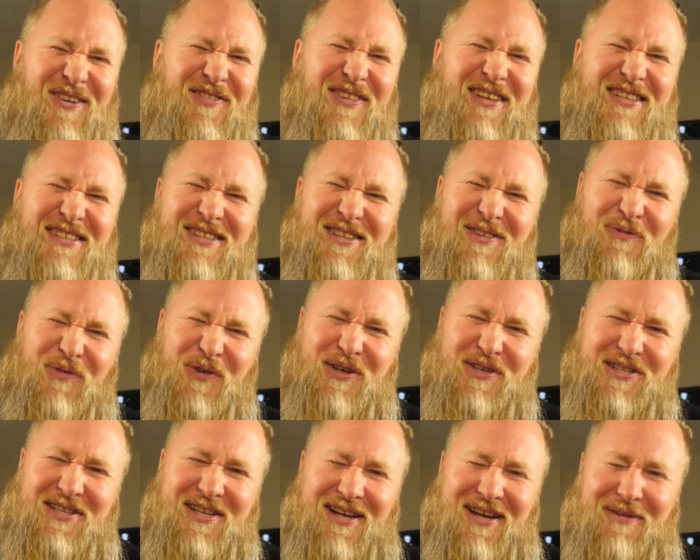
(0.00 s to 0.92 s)
this is the
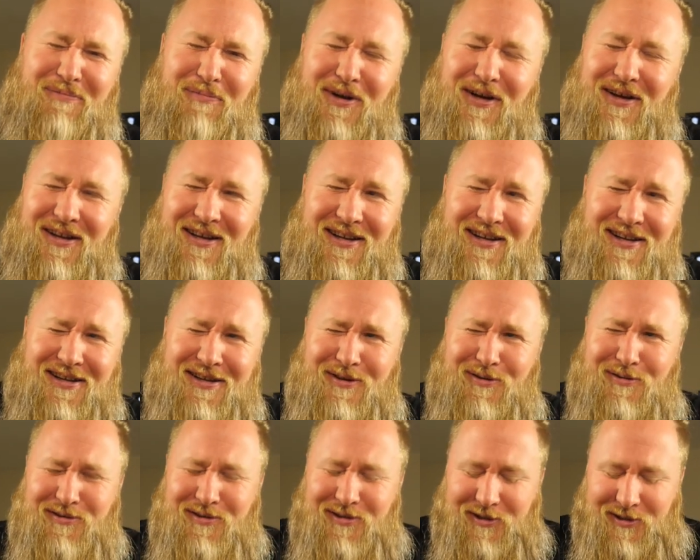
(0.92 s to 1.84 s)
first time.
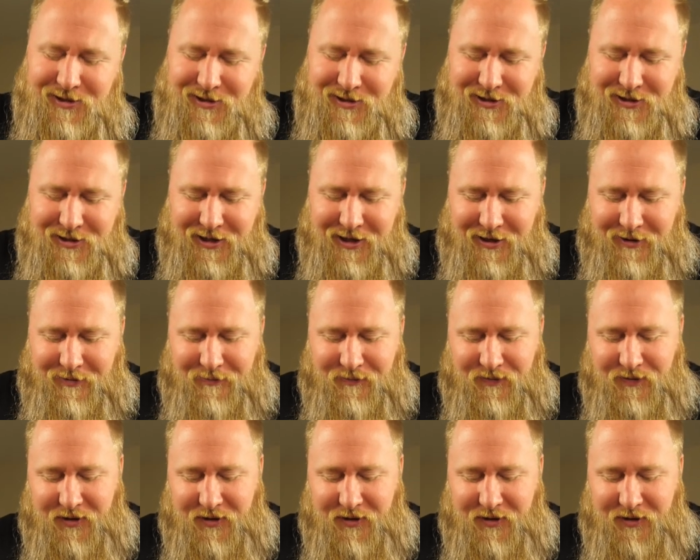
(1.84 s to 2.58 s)
Oh, yeah.